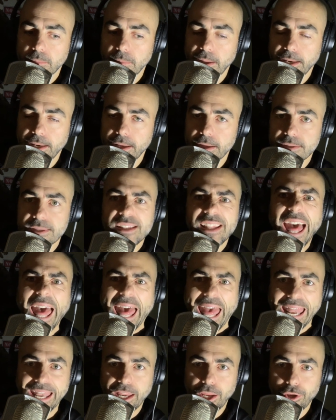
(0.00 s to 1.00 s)
And it's
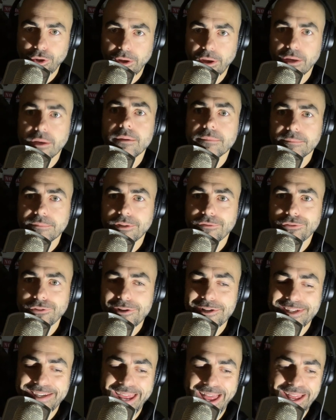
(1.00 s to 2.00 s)
not good. The
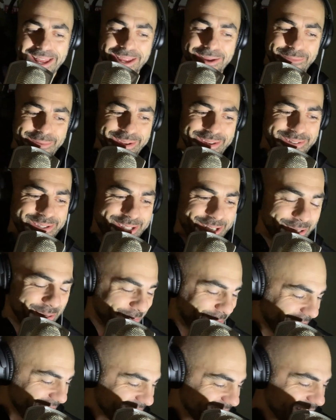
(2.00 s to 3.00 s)
first time you do
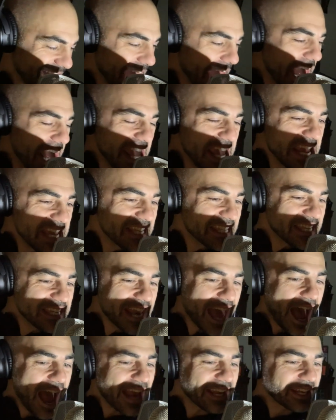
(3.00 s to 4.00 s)
this, it's
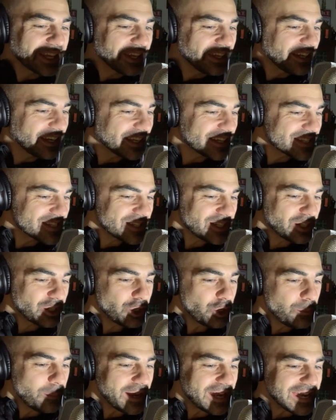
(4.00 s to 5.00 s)
not good. It's
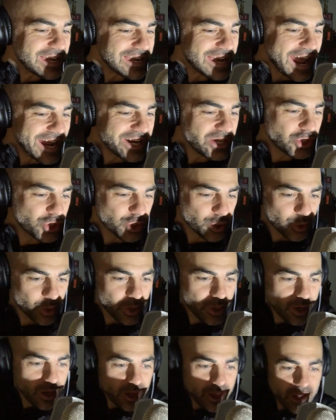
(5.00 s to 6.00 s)
human nature.
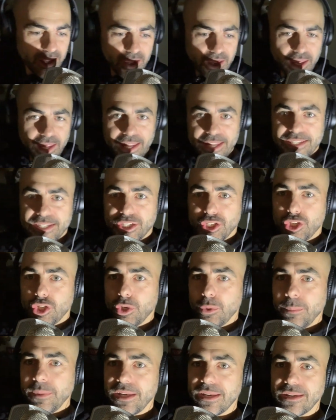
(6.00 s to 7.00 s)
It's
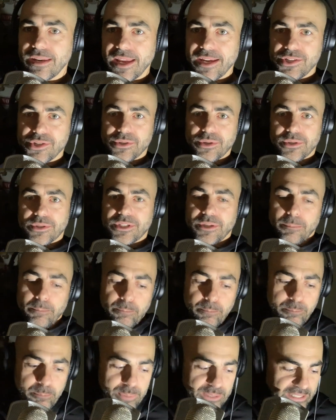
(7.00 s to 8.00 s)
human nature to
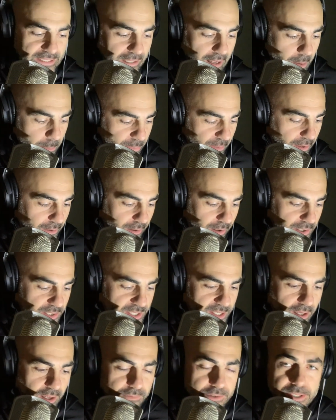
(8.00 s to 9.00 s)
beat up on
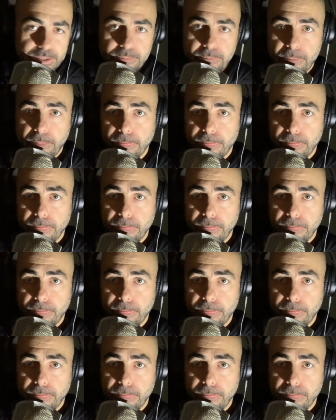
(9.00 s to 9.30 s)
ourselves.